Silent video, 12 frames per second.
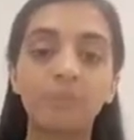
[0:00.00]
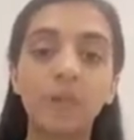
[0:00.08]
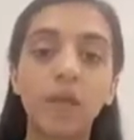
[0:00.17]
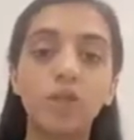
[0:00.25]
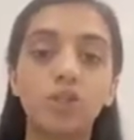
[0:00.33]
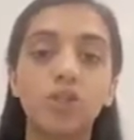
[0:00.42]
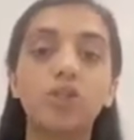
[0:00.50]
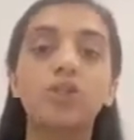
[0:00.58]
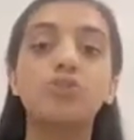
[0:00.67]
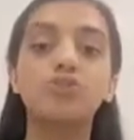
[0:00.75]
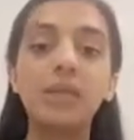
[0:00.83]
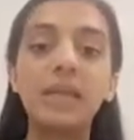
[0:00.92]
So you could
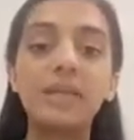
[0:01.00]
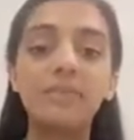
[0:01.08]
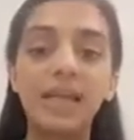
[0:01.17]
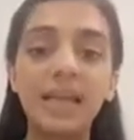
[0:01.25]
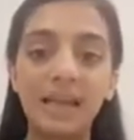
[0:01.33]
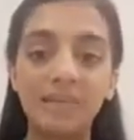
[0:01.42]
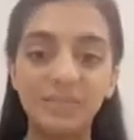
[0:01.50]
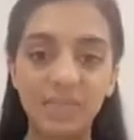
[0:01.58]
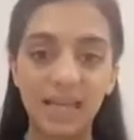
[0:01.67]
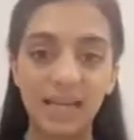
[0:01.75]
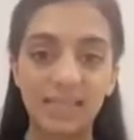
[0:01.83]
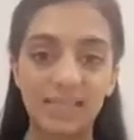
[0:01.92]
really, really
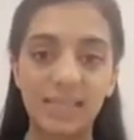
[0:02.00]
emphasize this